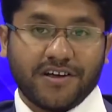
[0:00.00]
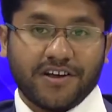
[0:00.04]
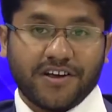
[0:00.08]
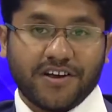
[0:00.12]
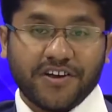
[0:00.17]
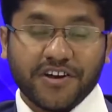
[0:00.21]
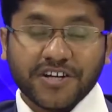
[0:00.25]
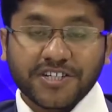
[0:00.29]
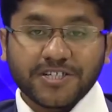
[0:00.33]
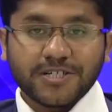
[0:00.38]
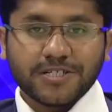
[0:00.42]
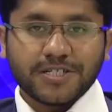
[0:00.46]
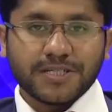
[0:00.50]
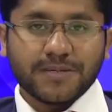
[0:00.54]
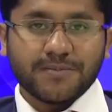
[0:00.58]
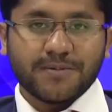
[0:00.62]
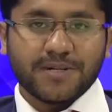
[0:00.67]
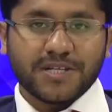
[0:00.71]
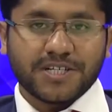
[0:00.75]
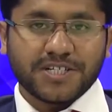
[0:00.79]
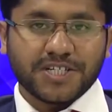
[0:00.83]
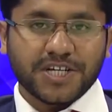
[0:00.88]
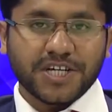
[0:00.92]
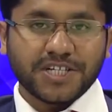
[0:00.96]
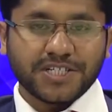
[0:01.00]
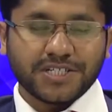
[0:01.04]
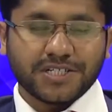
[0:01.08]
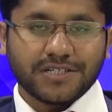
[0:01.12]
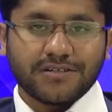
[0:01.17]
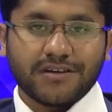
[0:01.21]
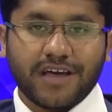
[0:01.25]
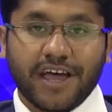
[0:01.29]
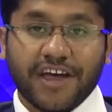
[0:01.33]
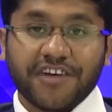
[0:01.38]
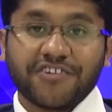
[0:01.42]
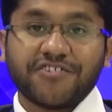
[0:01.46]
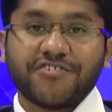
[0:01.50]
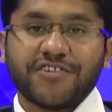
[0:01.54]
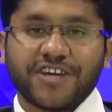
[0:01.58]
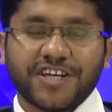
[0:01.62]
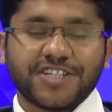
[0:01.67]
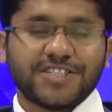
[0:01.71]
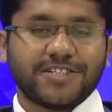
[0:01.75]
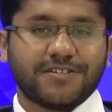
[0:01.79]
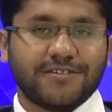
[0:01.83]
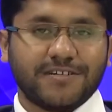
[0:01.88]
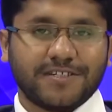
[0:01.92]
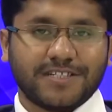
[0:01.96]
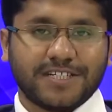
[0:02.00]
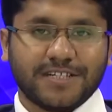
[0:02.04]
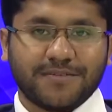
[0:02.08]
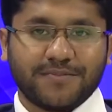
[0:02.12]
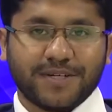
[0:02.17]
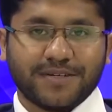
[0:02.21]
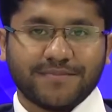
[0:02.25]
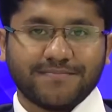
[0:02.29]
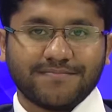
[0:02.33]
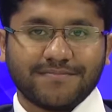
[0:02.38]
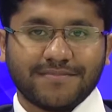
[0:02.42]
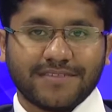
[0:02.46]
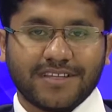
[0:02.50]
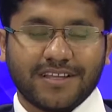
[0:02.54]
Natural Civilization at Natural TV.